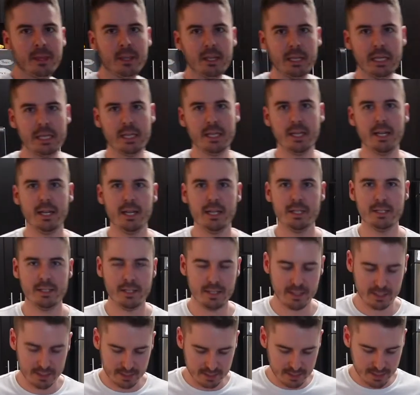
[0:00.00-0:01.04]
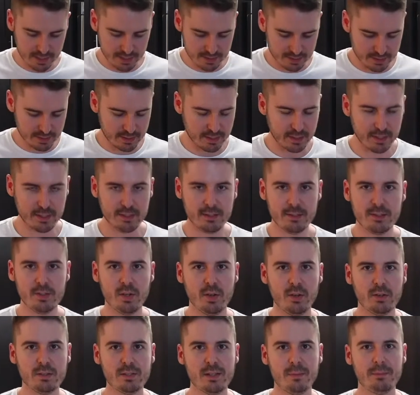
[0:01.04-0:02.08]
And then as this sits and
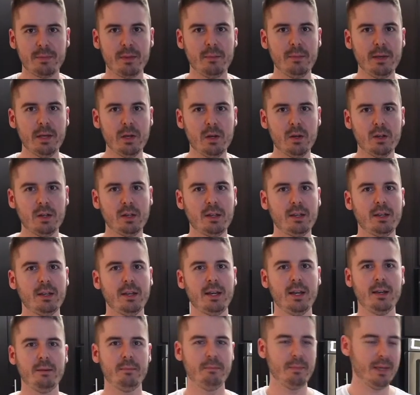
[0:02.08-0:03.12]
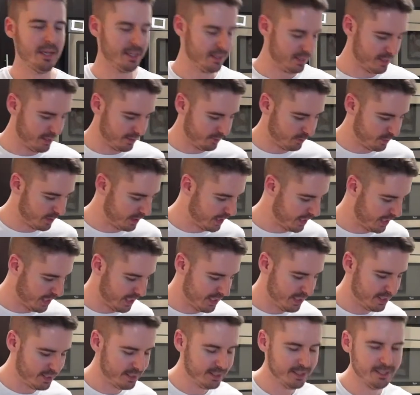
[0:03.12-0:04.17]
soaks up the milk, it makes it
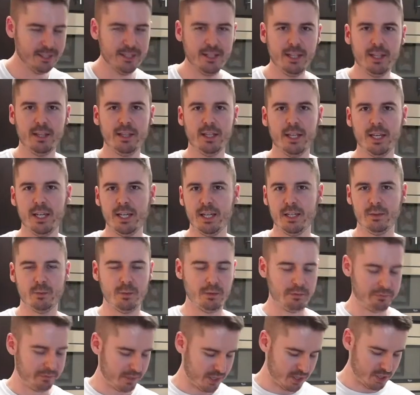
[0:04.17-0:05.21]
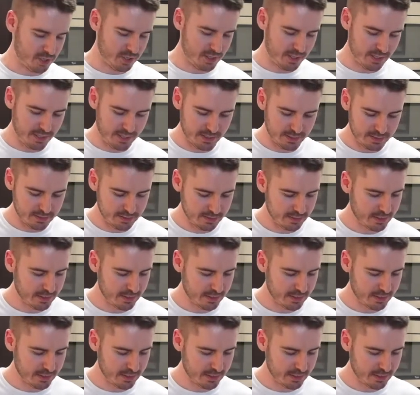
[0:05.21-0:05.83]
really light and refreshing.